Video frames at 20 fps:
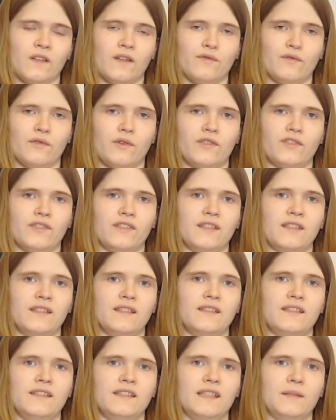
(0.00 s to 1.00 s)
For the
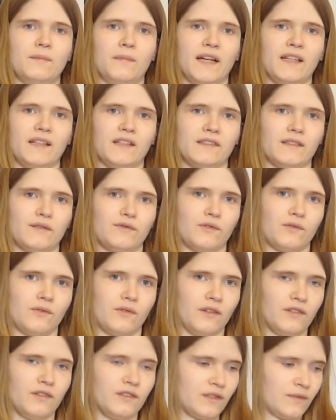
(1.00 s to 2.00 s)
D minor 7
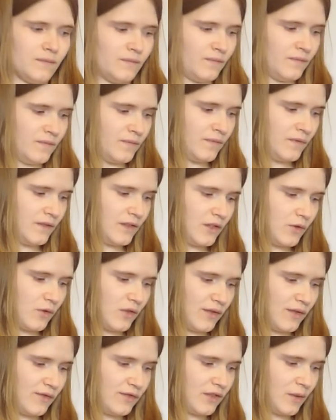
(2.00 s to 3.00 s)
chord, you
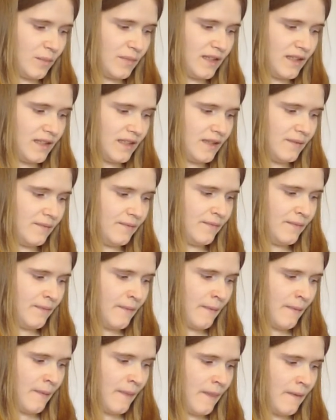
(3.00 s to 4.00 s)
lift your pinky
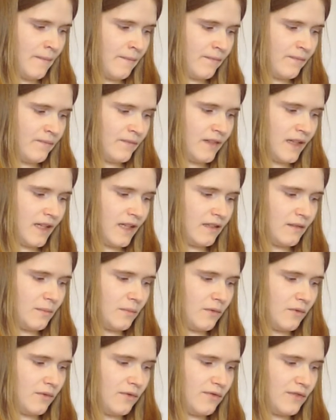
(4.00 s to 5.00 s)
and
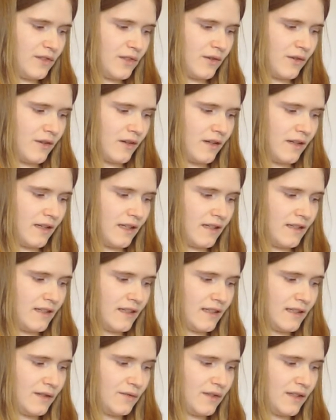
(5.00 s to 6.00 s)
move your
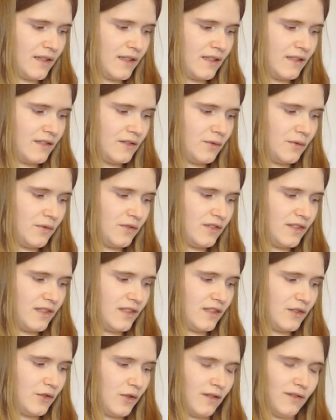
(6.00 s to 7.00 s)
index finger into the
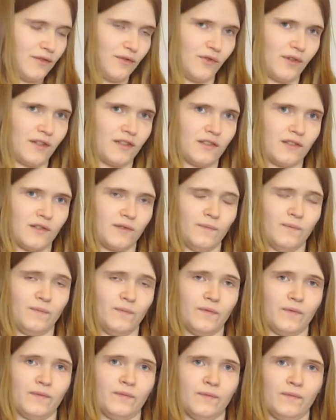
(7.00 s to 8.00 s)
3rd fret
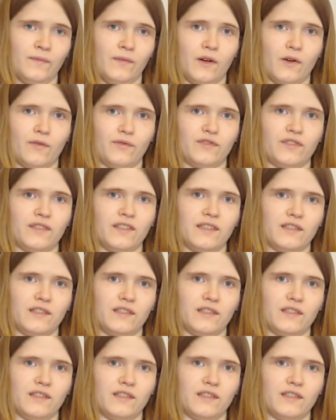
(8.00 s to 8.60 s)
of the D